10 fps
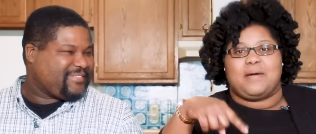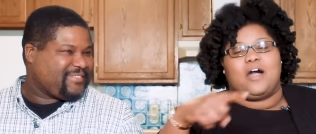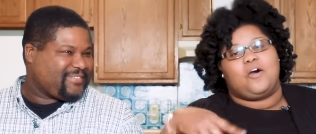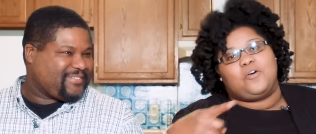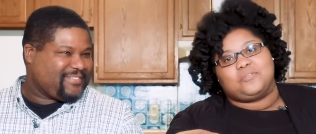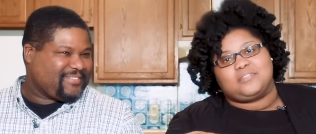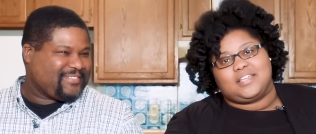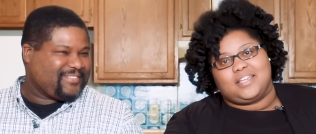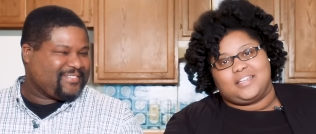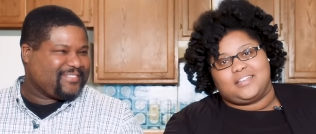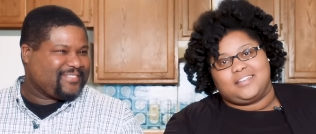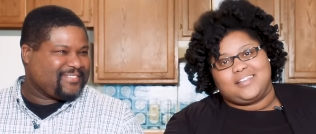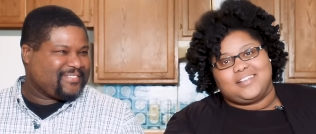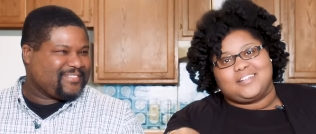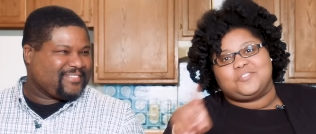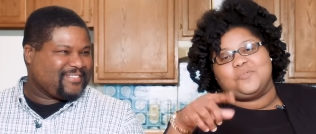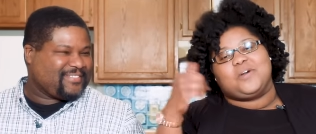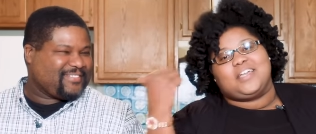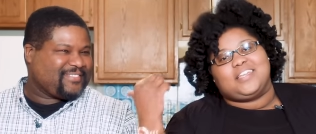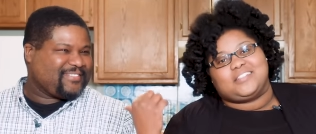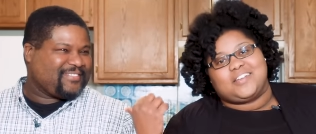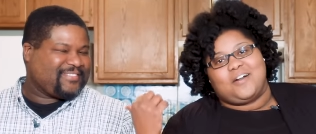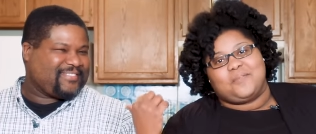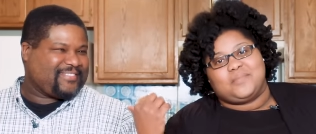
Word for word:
Speaker 1: my own thing to what he taught